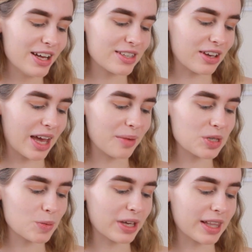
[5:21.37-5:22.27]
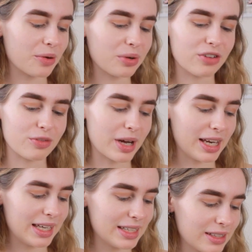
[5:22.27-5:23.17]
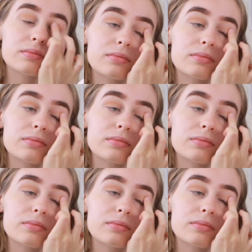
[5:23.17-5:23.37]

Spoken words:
So yeah, I'm just putting that all over my lid.